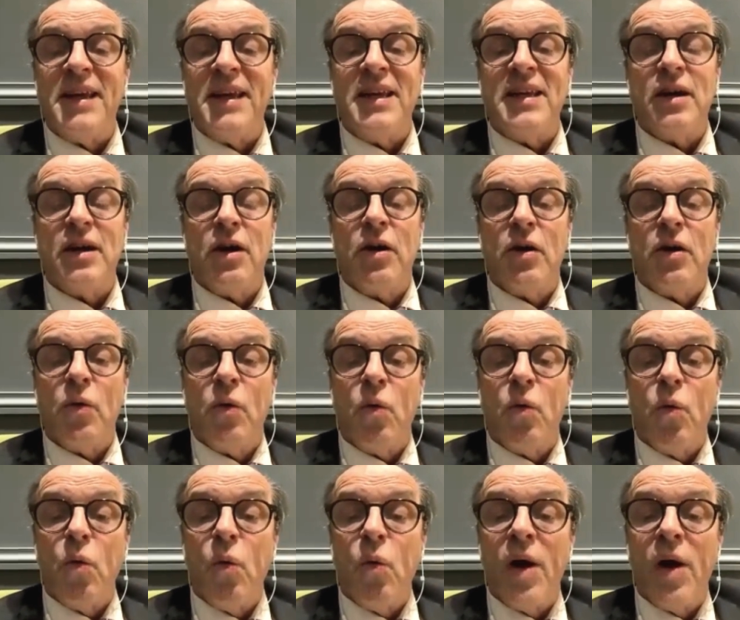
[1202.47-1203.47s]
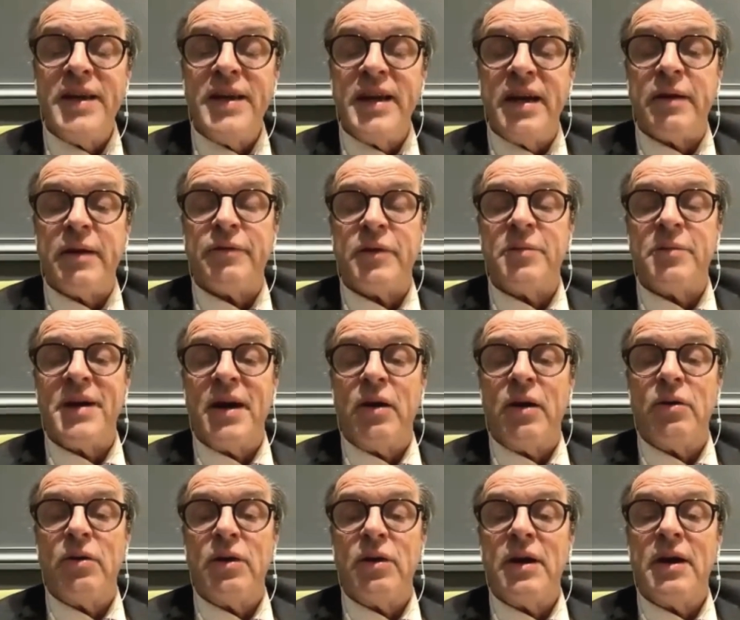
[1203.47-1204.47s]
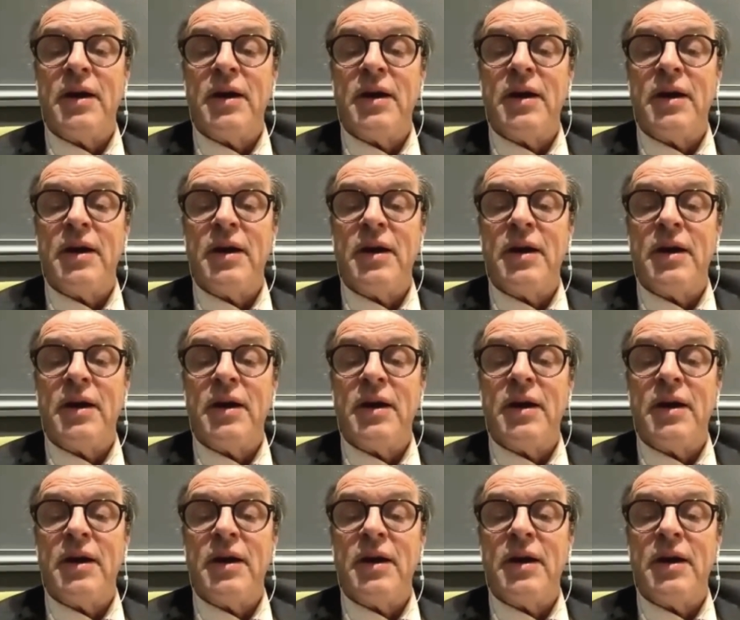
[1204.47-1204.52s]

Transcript: in 1 year from now,